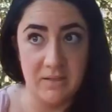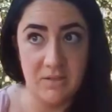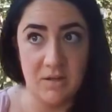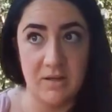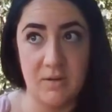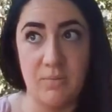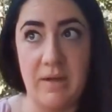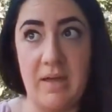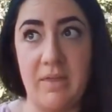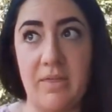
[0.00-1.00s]
I started
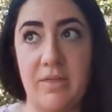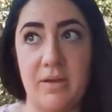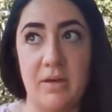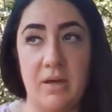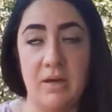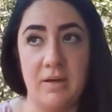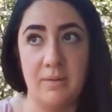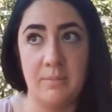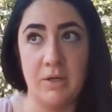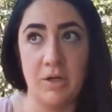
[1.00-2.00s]
with
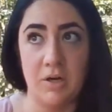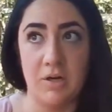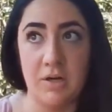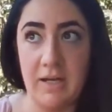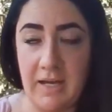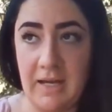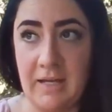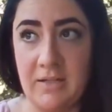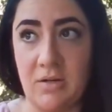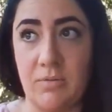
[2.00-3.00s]
GERD
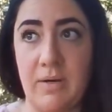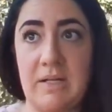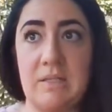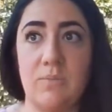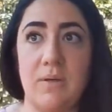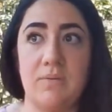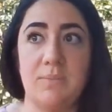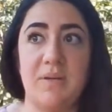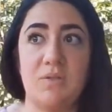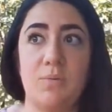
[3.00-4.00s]
and arthritis when I was
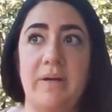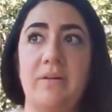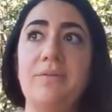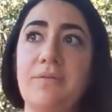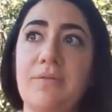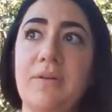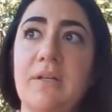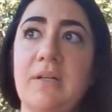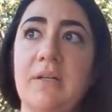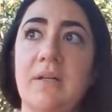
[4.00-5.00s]
about 12.
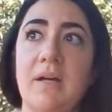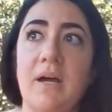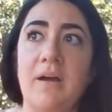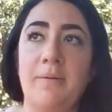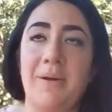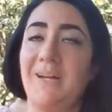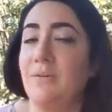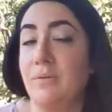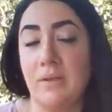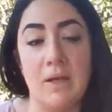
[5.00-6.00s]
I
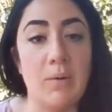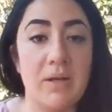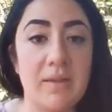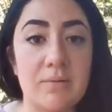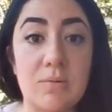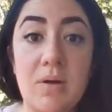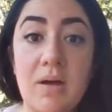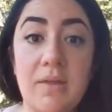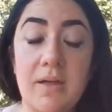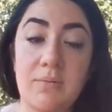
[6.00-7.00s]
didn't really know anything was
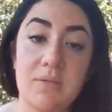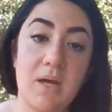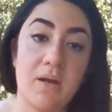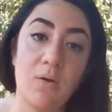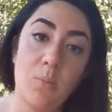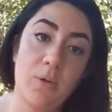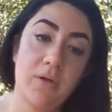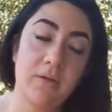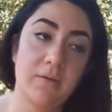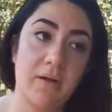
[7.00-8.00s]
wrong. I thought it was kind of
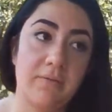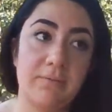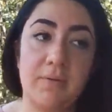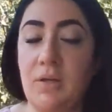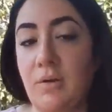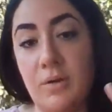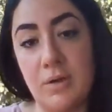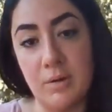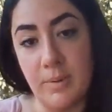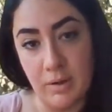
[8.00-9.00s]
normal. You
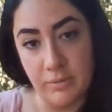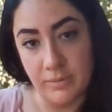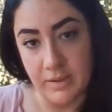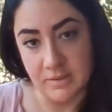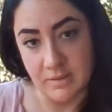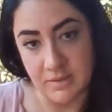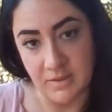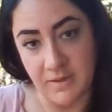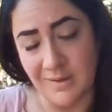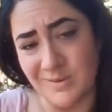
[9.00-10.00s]
hear about arthritis on
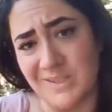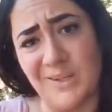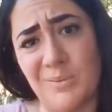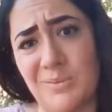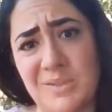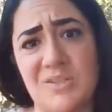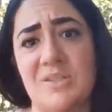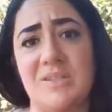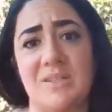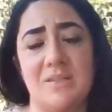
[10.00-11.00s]
TV, and I was like, oh, it's
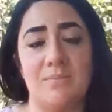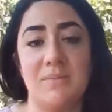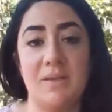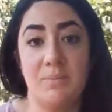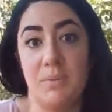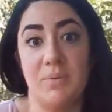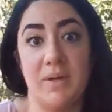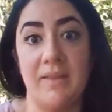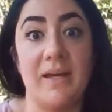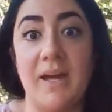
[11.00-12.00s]
just something that people
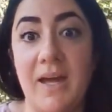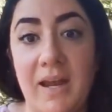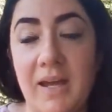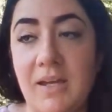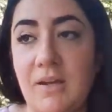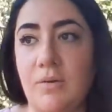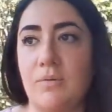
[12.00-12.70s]
get, like a headache,